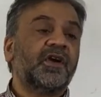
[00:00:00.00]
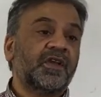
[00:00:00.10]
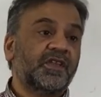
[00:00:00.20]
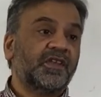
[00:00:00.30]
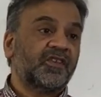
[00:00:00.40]

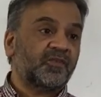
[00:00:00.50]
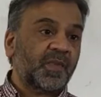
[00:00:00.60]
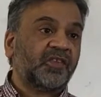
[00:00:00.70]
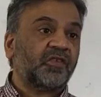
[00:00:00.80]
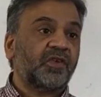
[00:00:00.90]
either it's
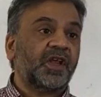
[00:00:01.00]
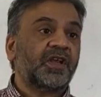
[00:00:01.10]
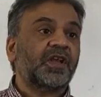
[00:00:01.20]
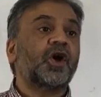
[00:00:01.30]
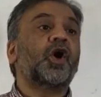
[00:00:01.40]

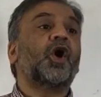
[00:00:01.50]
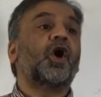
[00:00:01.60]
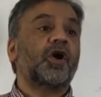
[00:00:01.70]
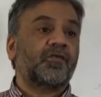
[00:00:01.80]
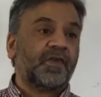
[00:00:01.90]
masculine
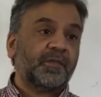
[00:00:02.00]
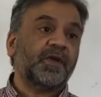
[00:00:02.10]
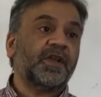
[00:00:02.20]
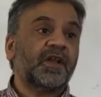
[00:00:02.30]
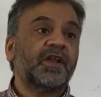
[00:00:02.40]
or
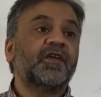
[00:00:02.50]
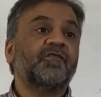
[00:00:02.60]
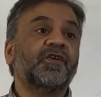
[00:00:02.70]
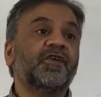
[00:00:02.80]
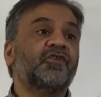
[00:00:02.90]
feminine,
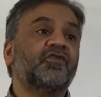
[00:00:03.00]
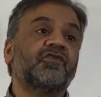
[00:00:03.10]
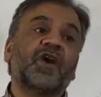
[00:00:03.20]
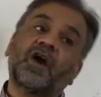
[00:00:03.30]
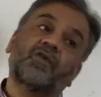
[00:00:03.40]
we
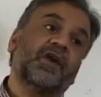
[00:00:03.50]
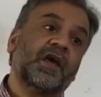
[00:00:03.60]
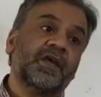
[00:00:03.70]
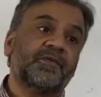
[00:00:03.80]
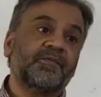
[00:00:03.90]
used
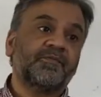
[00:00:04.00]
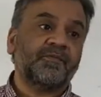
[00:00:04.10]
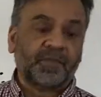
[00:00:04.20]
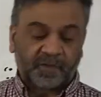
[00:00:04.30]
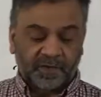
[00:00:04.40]
haulai.
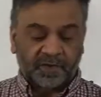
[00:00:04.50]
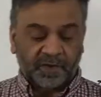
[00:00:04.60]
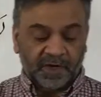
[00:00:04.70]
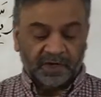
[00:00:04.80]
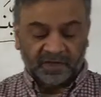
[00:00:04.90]
We have
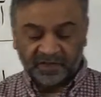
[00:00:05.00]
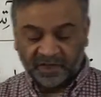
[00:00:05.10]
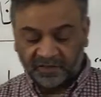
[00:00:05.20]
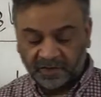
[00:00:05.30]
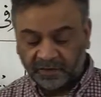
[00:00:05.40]
learned this
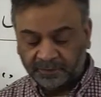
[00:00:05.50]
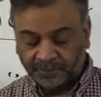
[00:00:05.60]
lesson.